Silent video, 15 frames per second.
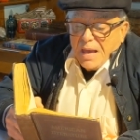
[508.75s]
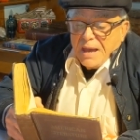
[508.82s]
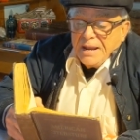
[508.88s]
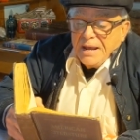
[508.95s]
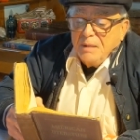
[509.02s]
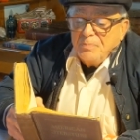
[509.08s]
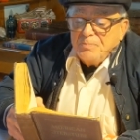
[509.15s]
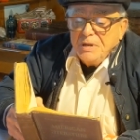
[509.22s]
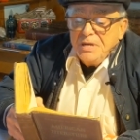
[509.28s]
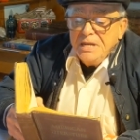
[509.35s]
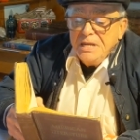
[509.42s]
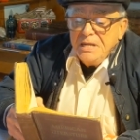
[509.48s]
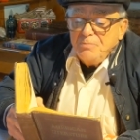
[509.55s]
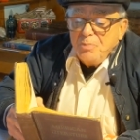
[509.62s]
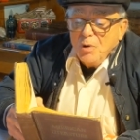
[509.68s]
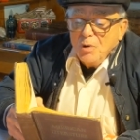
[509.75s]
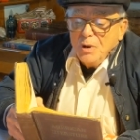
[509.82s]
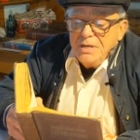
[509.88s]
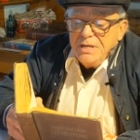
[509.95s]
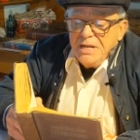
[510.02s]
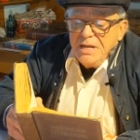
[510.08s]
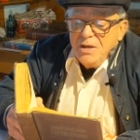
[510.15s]
and help the need, poor
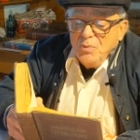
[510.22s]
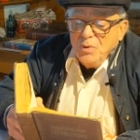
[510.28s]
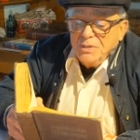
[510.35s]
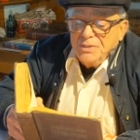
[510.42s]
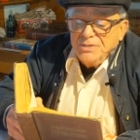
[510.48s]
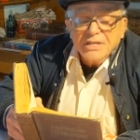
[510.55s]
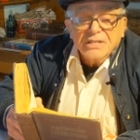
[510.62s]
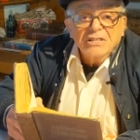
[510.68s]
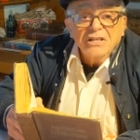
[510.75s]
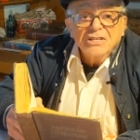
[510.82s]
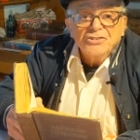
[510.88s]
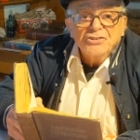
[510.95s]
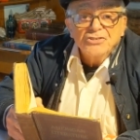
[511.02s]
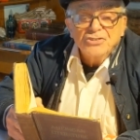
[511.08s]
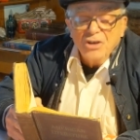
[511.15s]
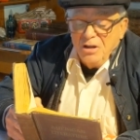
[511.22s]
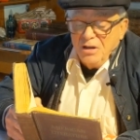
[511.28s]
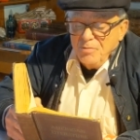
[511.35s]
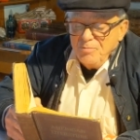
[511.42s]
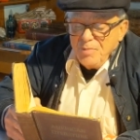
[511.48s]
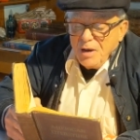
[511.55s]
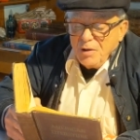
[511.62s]
and needy ones that clusters
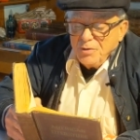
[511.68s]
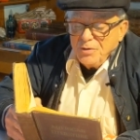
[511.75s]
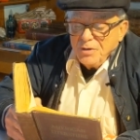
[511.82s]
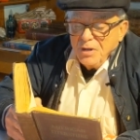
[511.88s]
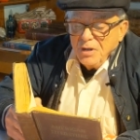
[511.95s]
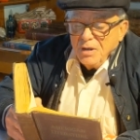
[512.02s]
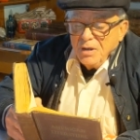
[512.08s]
all about